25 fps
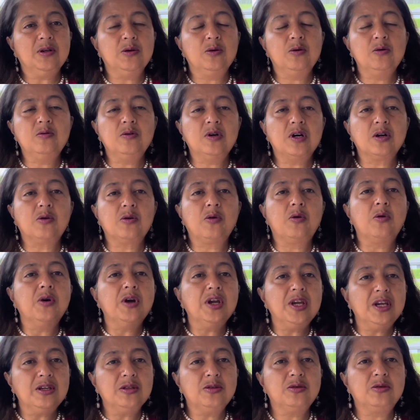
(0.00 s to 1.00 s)
who are
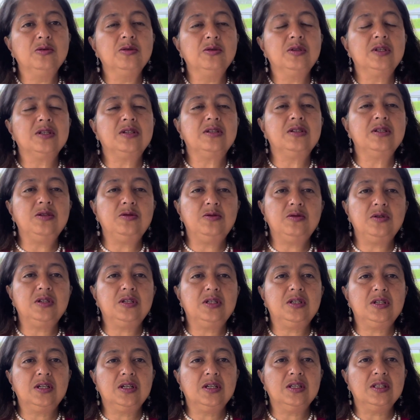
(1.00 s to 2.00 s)
going through the
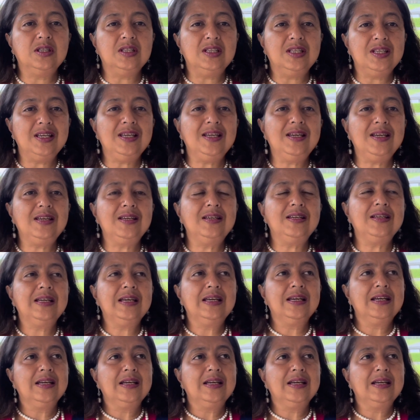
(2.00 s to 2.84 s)
situation, they